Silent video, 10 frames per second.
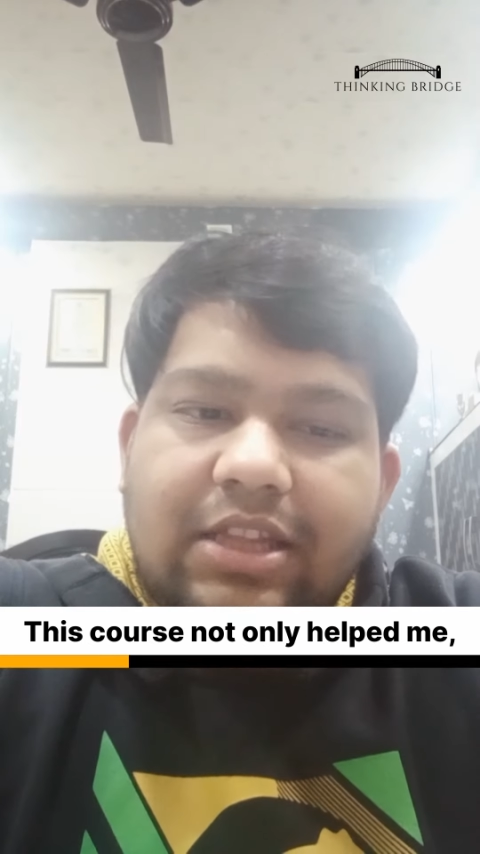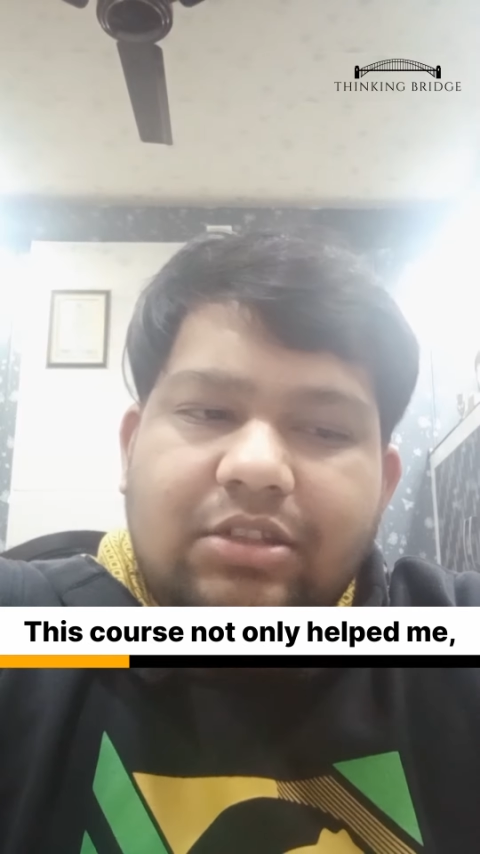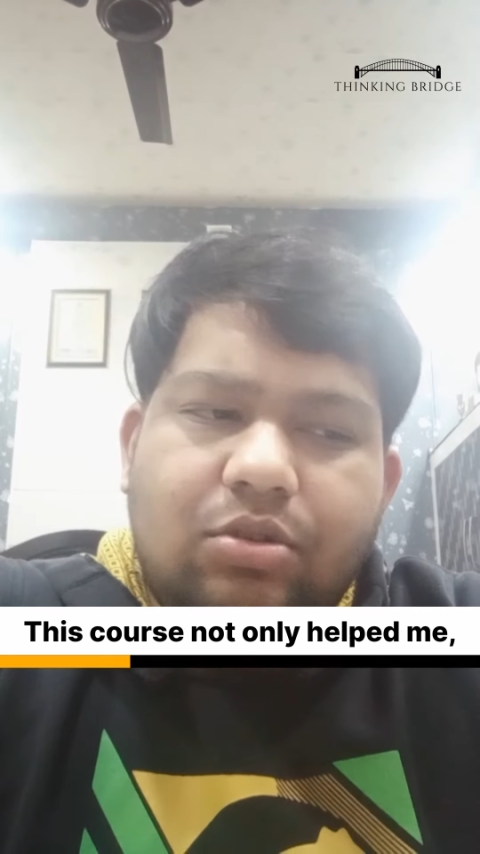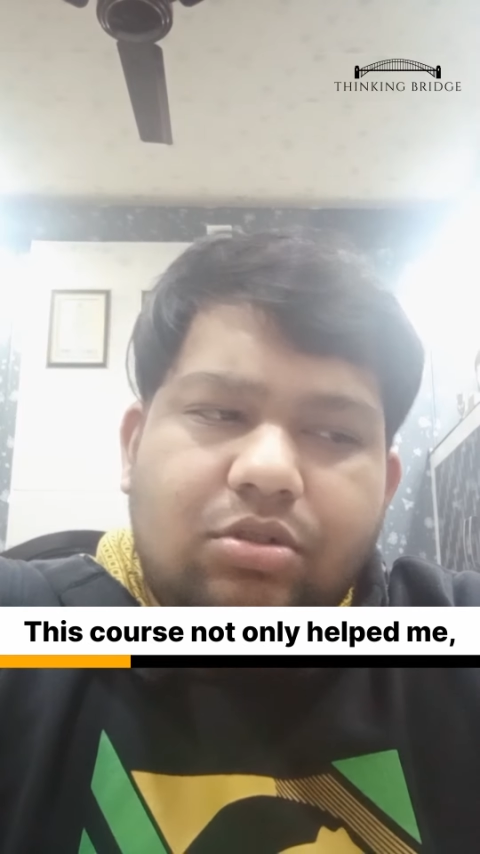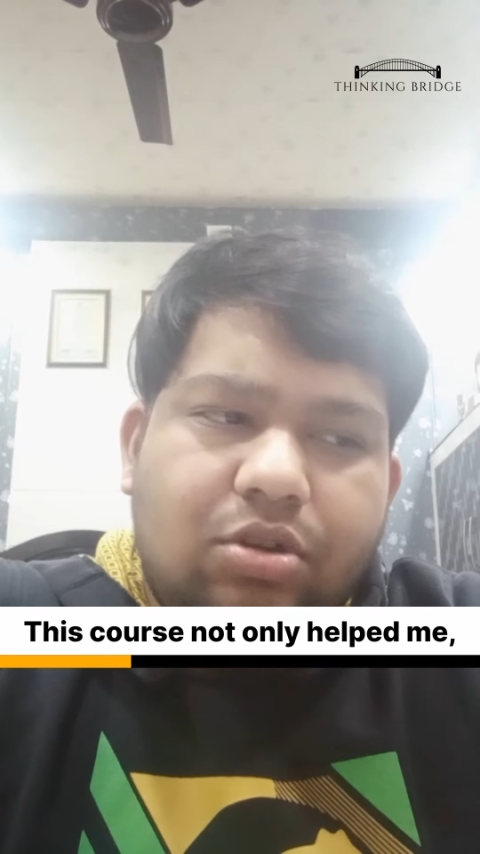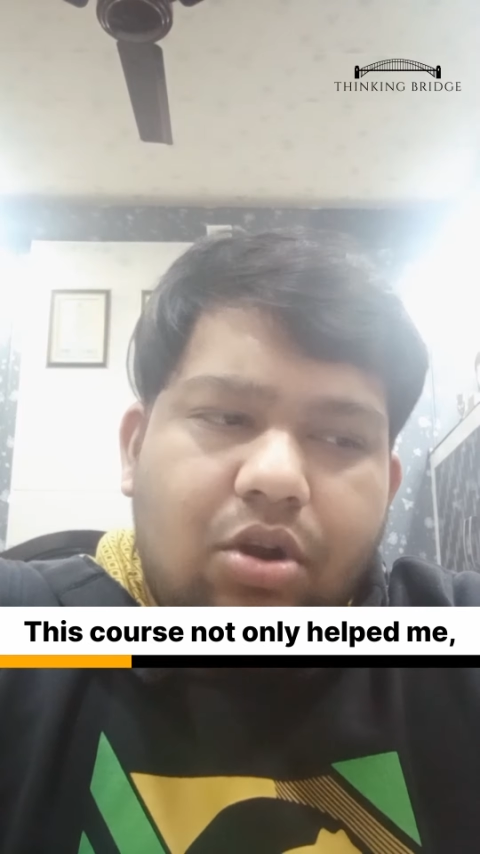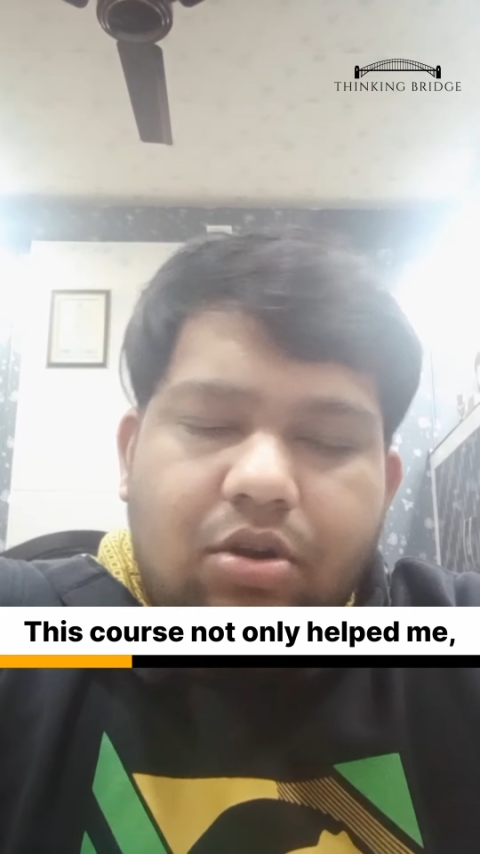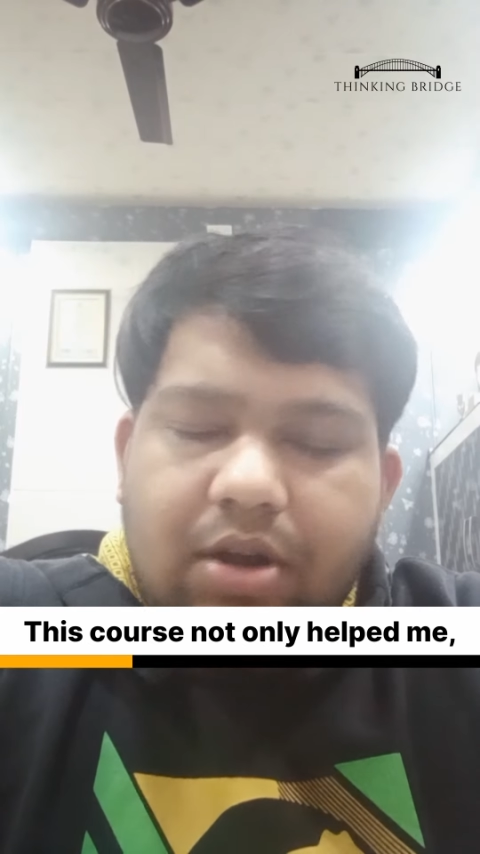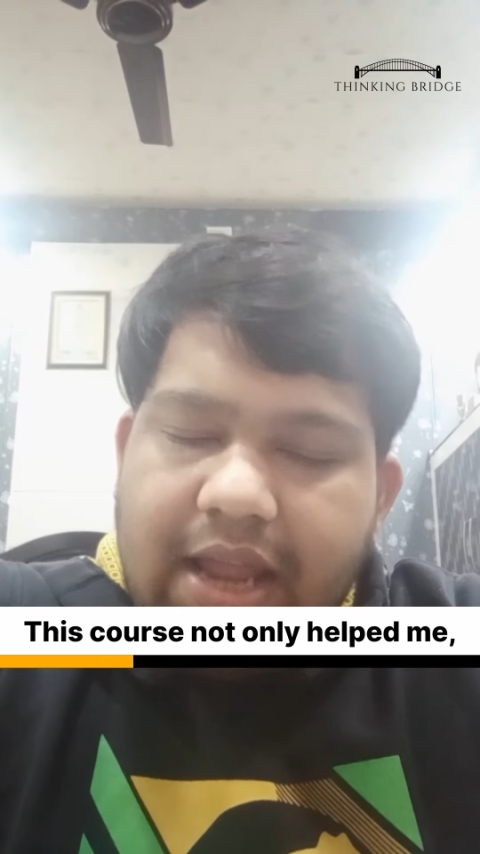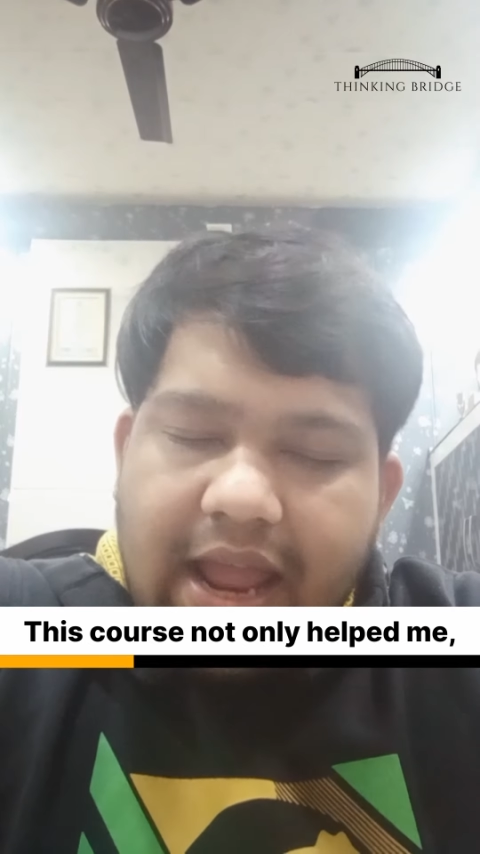This course
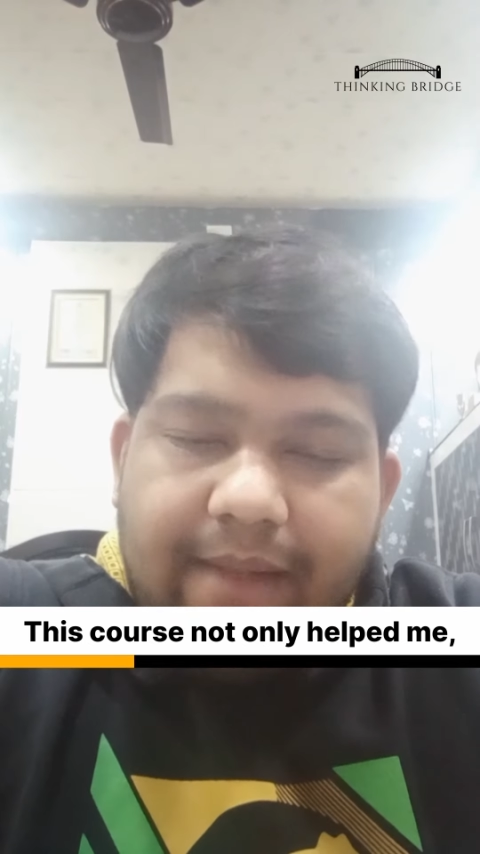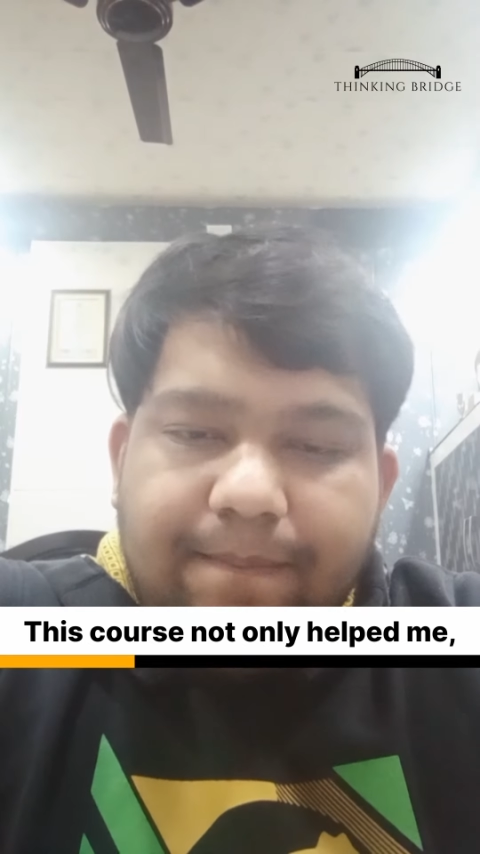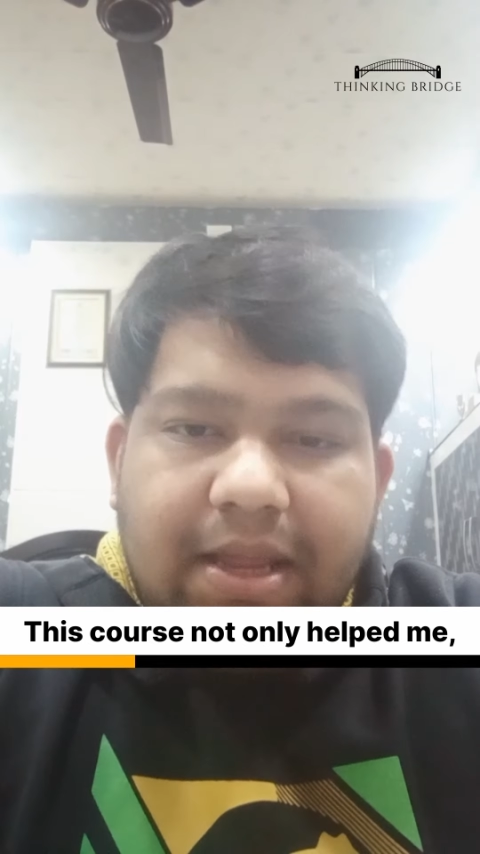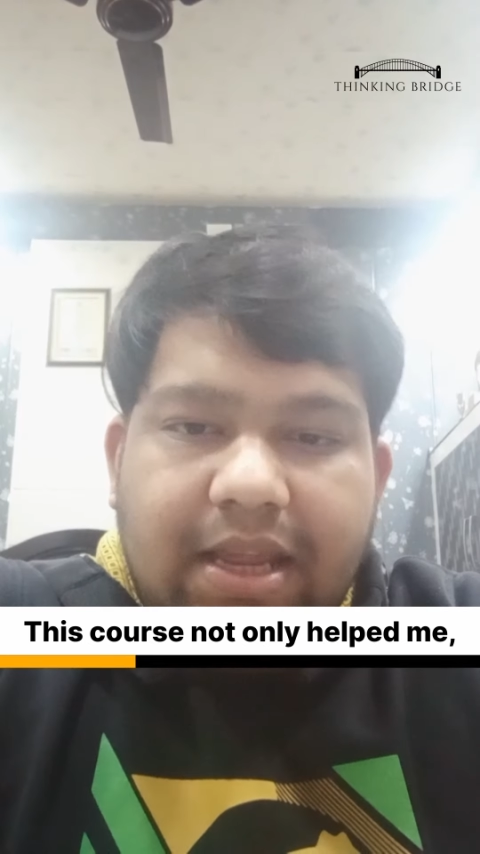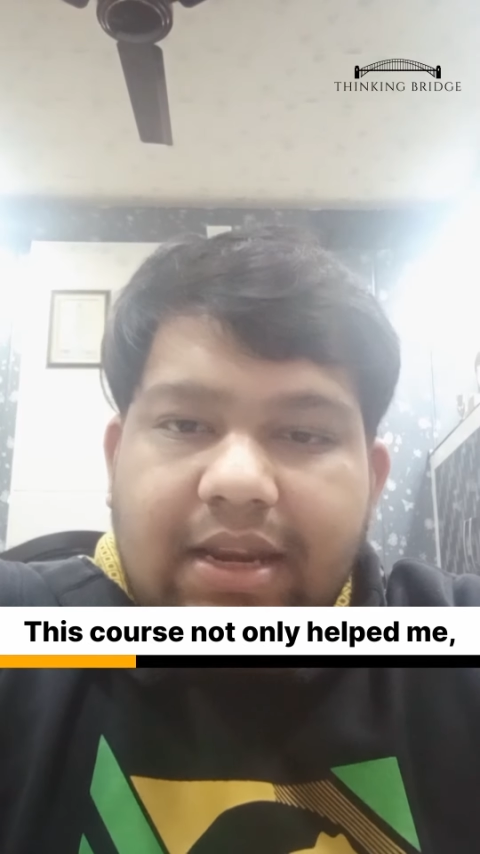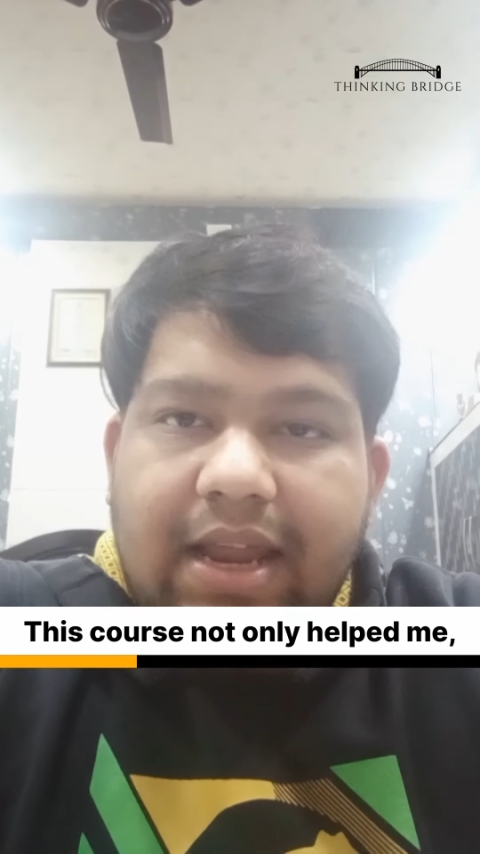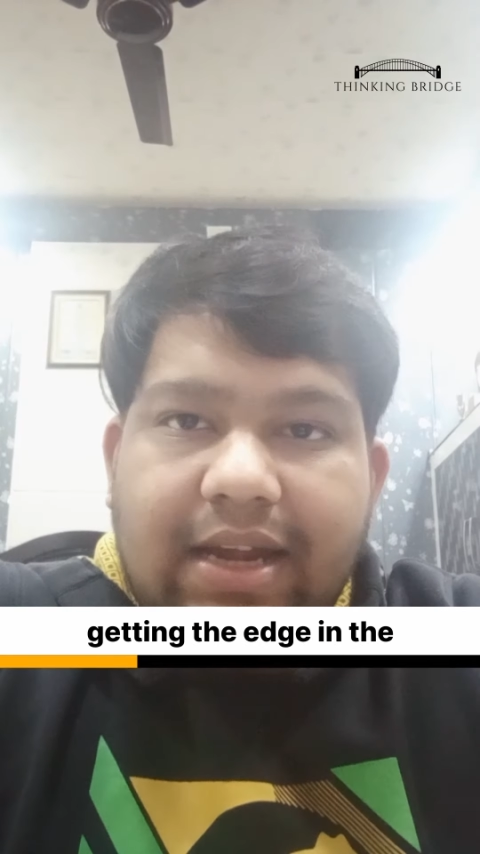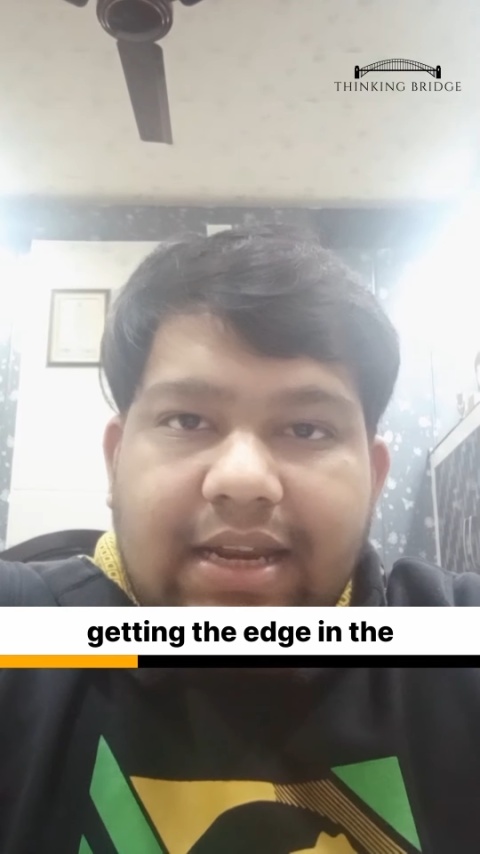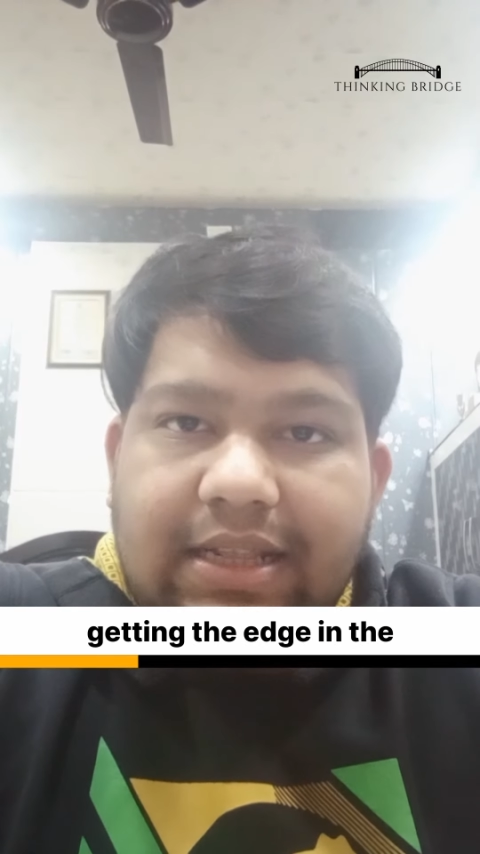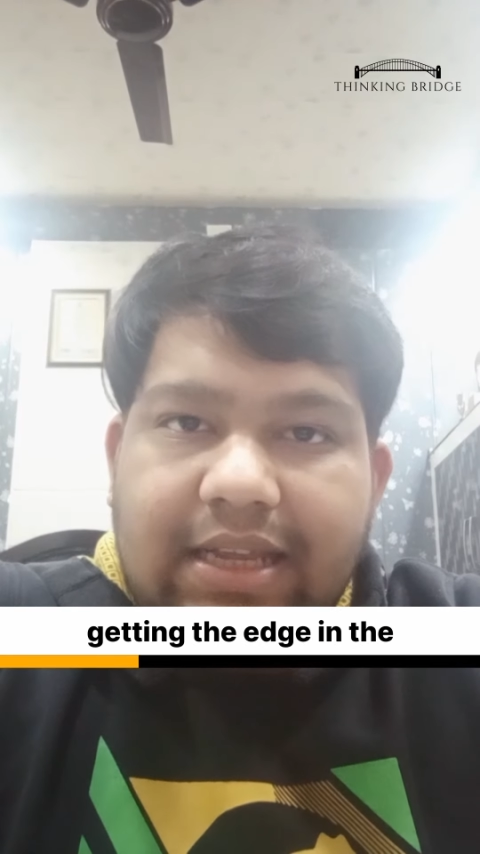not only helped me in
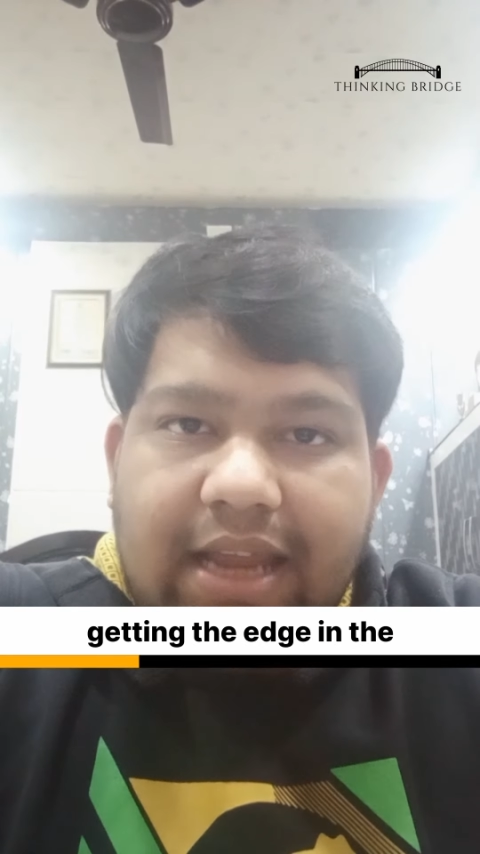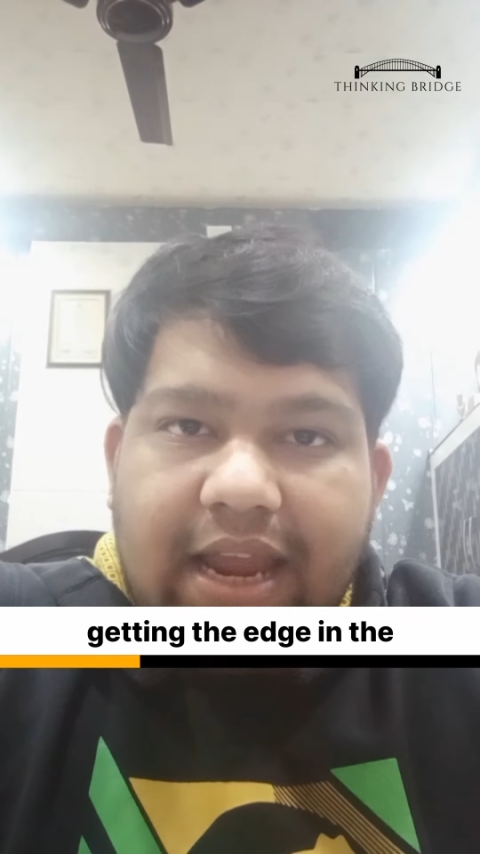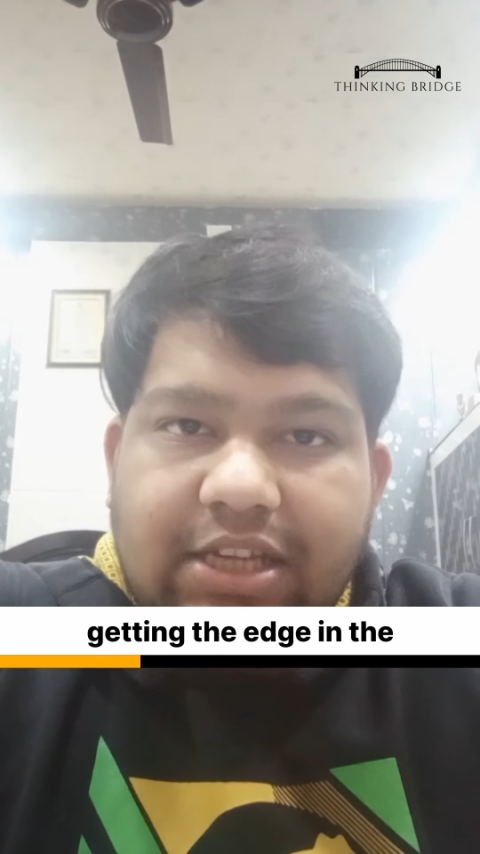getting the